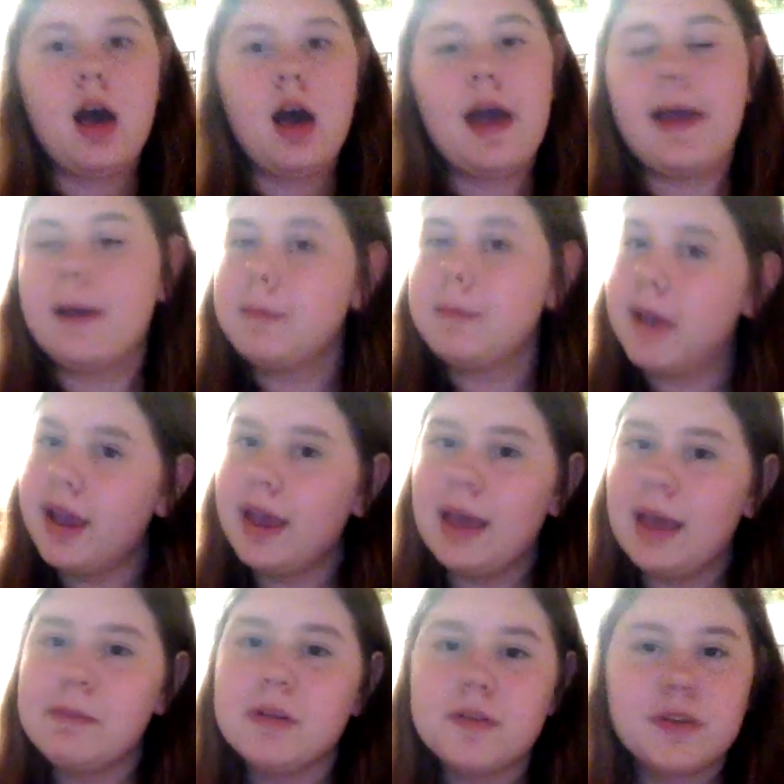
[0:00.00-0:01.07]
I
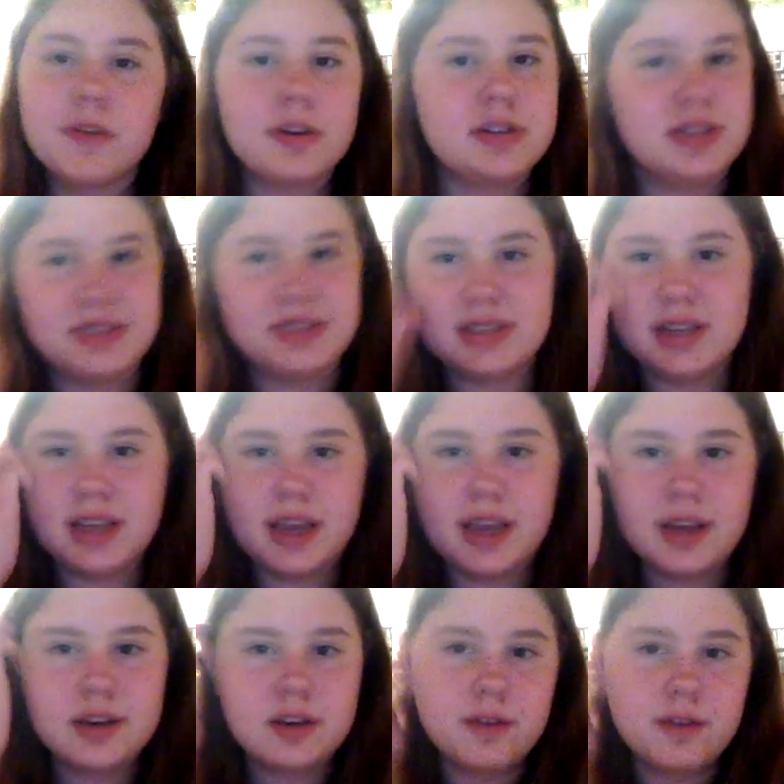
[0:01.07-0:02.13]
prefer Disneyland
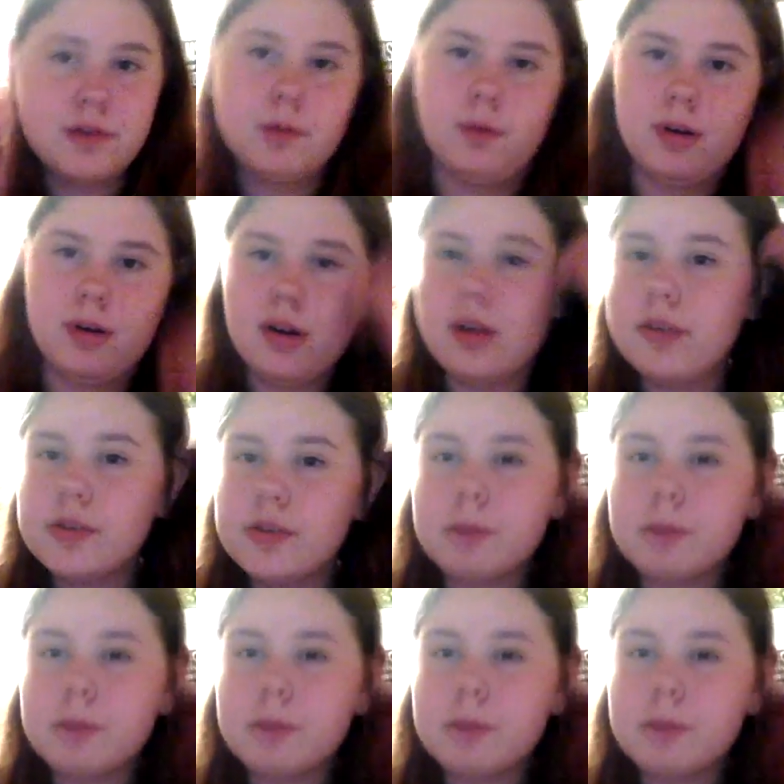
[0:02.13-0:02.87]
over World.